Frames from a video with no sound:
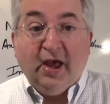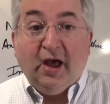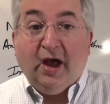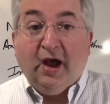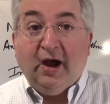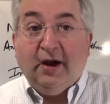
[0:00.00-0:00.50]

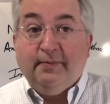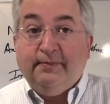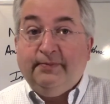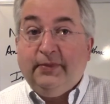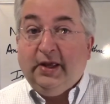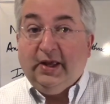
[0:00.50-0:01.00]

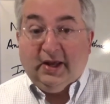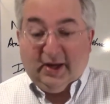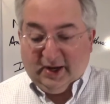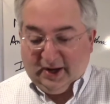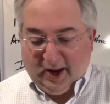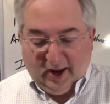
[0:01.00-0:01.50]

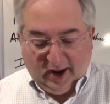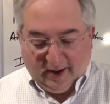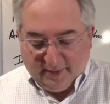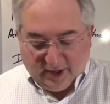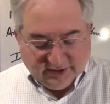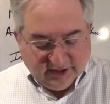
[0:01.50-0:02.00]

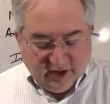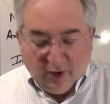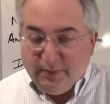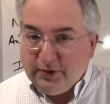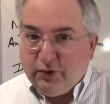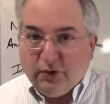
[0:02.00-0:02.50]
MIT
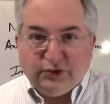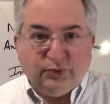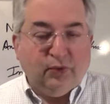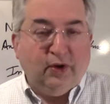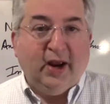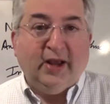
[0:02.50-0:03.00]

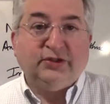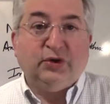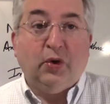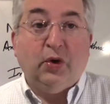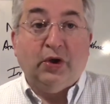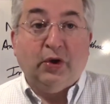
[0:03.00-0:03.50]
OpenCourseWare has
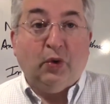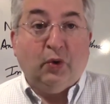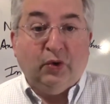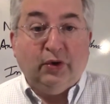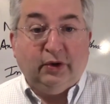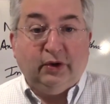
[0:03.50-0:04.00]

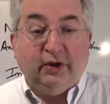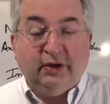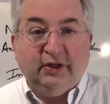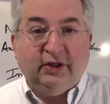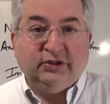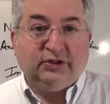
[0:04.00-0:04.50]
all
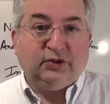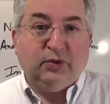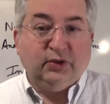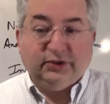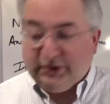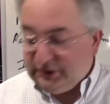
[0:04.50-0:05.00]
these
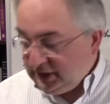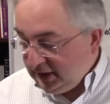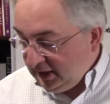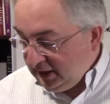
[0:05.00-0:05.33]
courses.